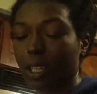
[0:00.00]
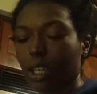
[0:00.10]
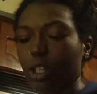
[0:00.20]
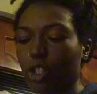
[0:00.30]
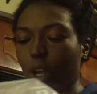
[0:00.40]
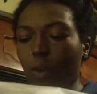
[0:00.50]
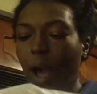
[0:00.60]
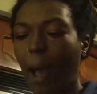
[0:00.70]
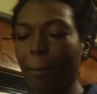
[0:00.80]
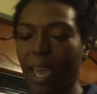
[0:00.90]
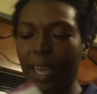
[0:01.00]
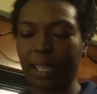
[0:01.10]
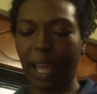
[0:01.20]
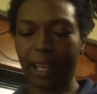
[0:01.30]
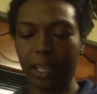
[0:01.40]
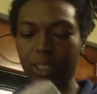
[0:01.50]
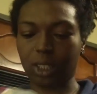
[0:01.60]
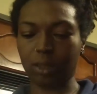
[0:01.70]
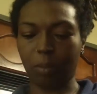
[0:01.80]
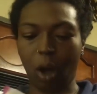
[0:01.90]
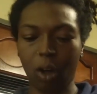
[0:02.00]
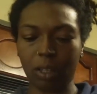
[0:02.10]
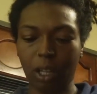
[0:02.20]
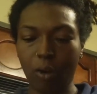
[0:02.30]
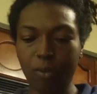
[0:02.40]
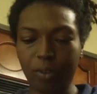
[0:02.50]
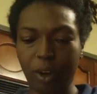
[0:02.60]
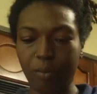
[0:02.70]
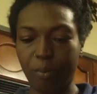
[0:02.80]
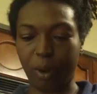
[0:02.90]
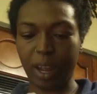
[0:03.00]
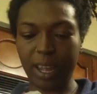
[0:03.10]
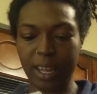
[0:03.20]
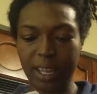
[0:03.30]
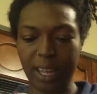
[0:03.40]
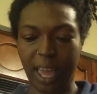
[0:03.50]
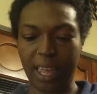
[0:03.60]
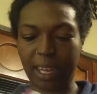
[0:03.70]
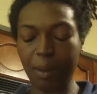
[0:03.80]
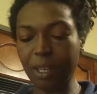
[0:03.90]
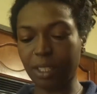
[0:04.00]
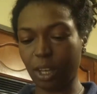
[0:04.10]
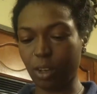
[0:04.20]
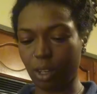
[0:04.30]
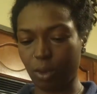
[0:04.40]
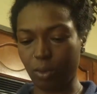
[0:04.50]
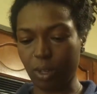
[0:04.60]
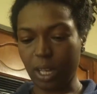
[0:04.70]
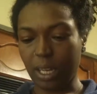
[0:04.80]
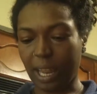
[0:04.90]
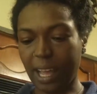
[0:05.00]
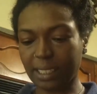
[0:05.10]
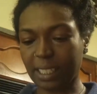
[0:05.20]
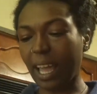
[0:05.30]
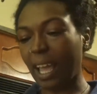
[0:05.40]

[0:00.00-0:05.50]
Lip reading: So I made like a small loaf of bread, and let me tell you, last night